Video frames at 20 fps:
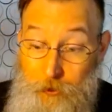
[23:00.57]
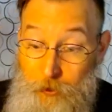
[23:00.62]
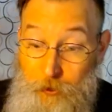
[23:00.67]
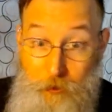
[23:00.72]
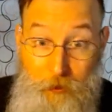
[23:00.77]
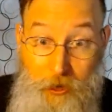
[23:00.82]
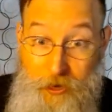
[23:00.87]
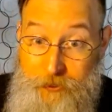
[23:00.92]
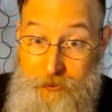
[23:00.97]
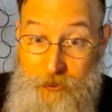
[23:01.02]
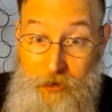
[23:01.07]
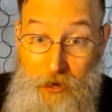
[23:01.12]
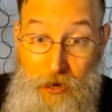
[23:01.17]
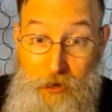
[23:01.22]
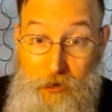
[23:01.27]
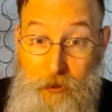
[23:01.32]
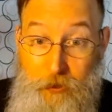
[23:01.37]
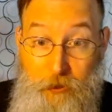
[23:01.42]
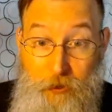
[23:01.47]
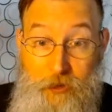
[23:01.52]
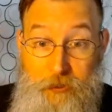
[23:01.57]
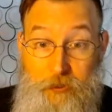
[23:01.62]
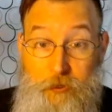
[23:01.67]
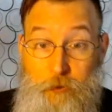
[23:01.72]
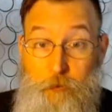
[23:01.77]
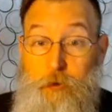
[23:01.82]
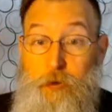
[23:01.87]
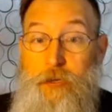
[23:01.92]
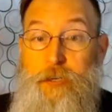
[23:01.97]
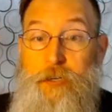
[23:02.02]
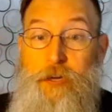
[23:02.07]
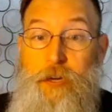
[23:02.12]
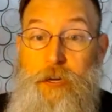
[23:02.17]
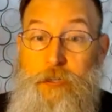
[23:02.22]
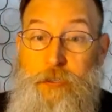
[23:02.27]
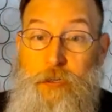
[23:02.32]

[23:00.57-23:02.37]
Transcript: Like the guy, like the work he does,